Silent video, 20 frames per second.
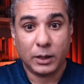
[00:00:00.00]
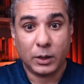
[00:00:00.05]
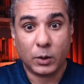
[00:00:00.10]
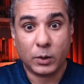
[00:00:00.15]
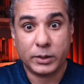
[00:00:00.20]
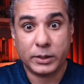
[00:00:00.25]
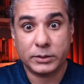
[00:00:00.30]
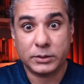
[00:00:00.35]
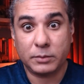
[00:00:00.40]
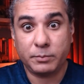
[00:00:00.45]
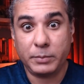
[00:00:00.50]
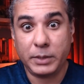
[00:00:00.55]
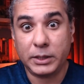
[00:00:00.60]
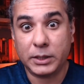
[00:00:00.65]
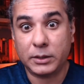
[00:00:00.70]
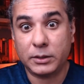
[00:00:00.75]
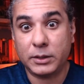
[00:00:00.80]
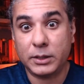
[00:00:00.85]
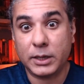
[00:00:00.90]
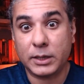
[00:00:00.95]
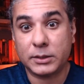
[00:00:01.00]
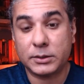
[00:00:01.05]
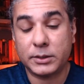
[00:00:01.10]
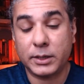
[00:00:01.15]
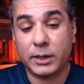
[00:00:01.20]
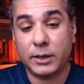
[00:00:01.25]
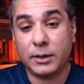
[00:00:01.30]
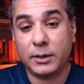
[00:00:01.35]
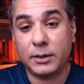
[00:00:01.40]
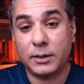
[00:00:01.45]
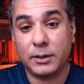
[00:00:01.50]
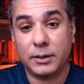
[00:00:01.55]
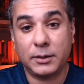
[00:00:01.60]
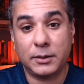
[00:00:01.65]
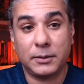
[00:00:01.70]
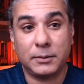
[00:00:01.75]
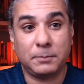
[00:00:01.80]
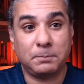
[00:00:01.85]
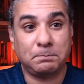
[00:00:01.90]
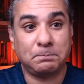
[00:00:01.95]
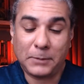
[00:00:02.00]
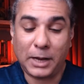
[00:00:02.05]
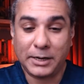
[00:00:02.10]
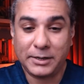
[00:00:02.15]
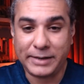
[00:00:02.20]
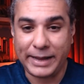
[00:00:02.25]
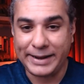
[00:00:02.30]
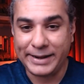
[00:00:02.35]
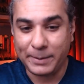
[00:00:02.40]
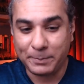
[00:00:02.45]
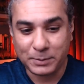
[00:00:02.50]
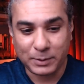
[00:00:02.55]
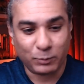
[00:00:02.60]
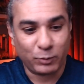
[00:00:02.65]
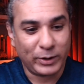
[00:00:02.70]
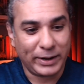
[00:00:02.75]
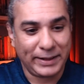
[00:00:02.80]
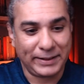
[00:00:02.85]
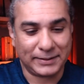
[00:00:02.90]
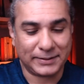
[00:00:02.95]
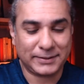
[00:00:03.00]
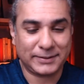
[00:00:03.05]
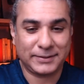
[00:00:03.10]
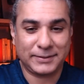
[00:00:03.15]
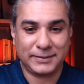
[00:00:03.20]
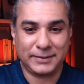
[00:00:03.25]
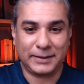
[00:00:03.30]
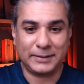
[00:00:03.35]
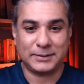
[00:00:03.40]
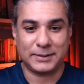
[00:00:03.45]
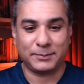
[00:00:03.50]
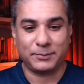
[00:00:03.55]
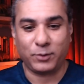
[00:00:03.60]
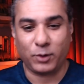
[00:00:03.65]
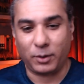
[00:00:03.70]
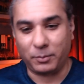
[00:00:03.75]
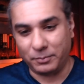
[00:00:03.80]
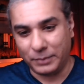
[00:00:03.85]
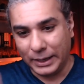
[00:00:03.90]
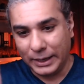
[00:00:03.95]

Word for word: Or does it mean that they are still tied up somewhere else in some form?